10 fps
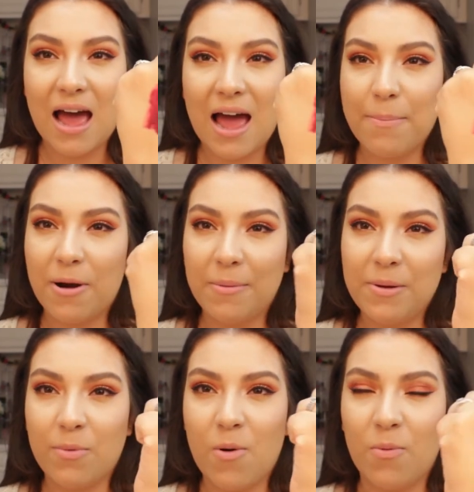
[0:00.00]
I
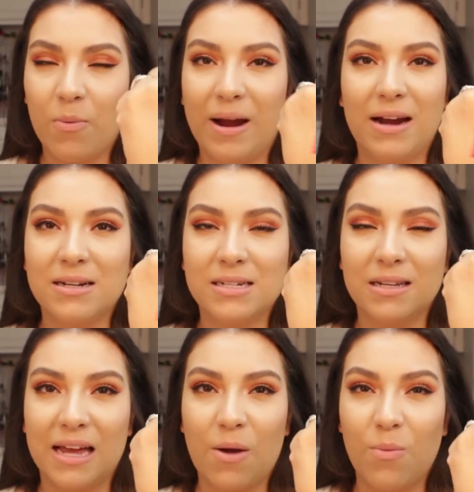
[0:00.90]
probably won't wear until
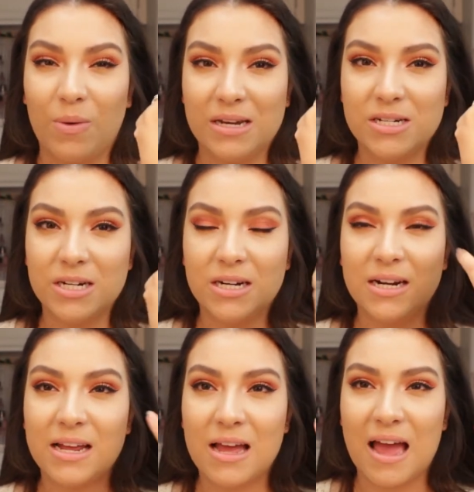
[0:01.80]
like
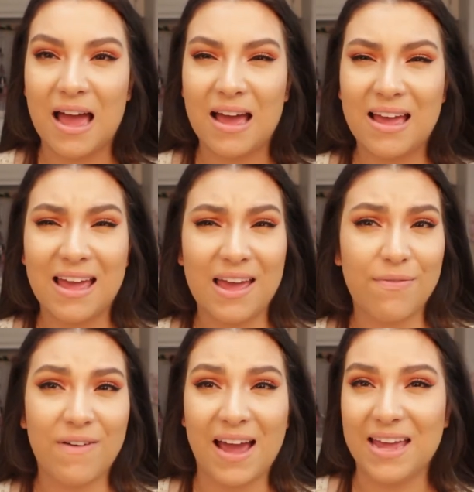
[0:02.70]
winter,
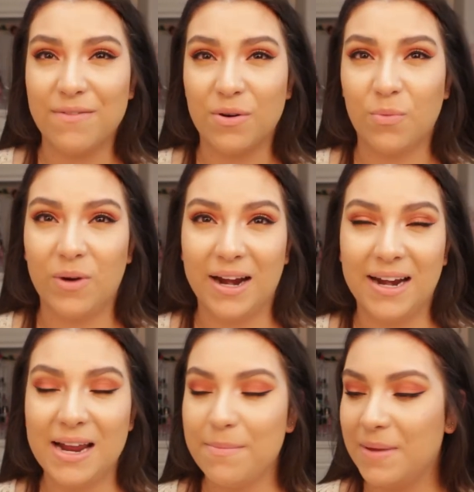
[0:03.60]
if I even wear
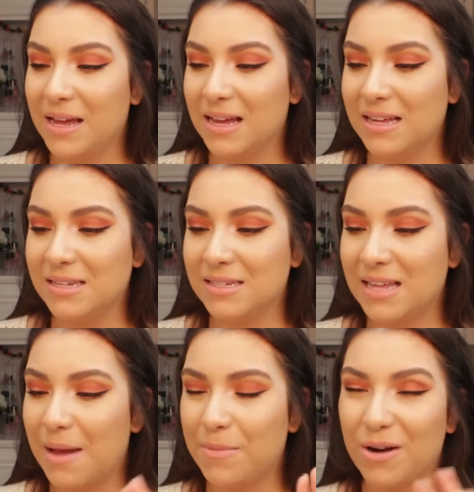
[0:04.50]
it, because
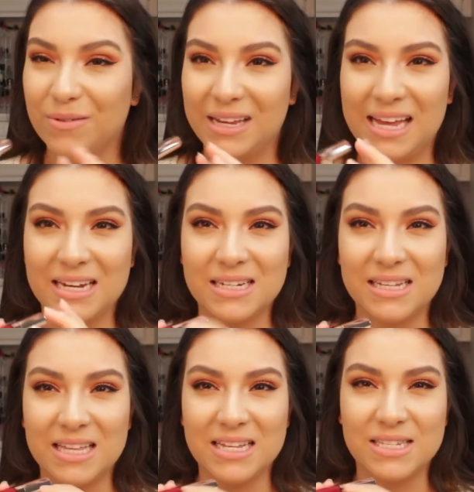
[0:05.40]
I'm not really into
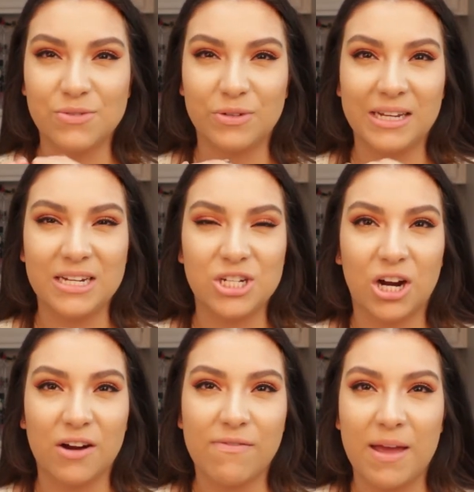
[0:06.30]
these really
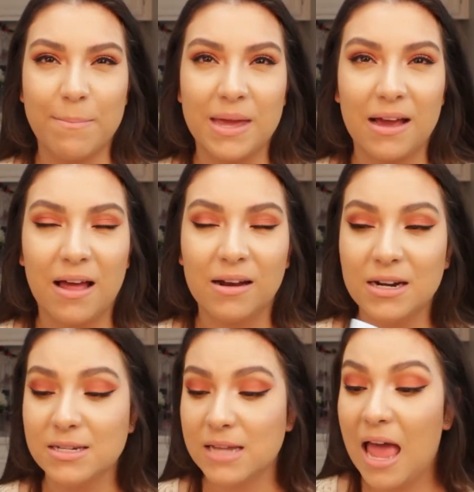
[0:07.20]
dark vampy
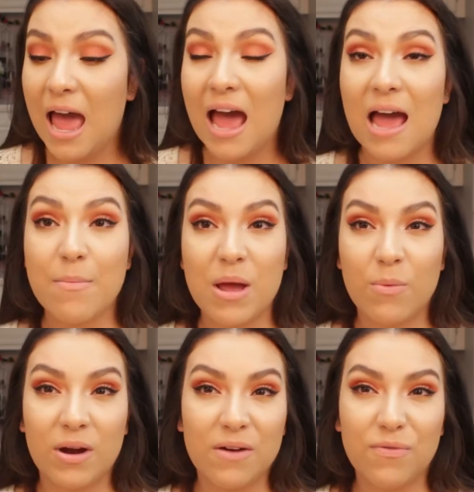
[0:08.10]
colors. I might
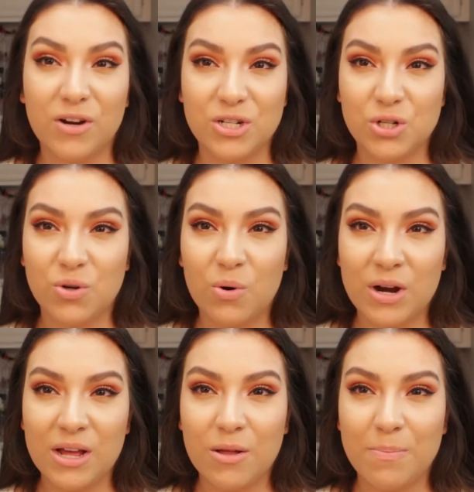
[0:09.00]
wear it for a
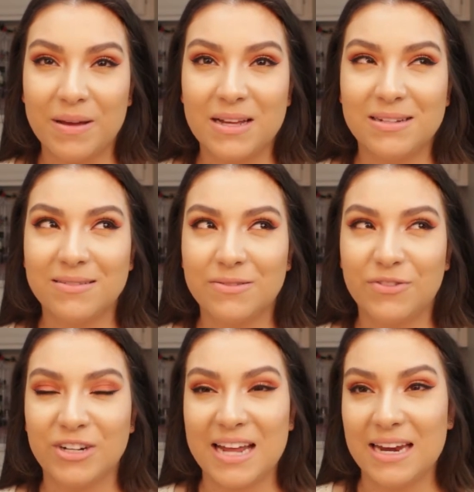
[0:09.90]
tutorial, but
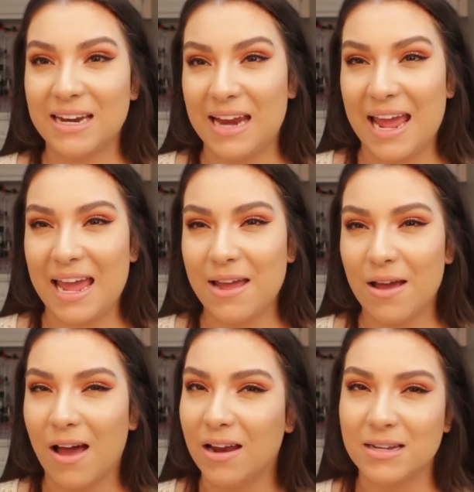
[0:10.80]
for day to day,
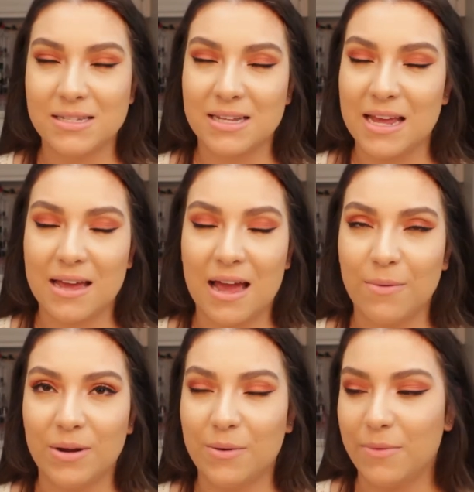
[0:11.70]
honestly, I
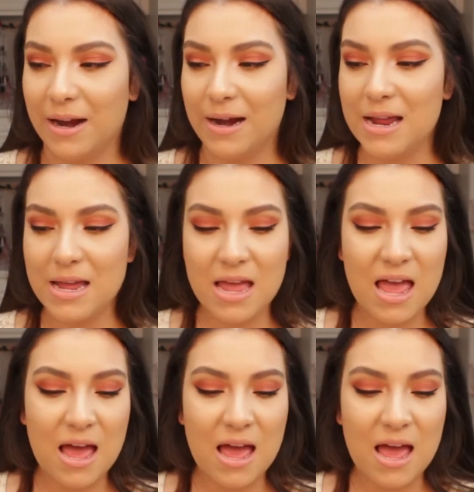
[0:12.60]
wouldn't wear it.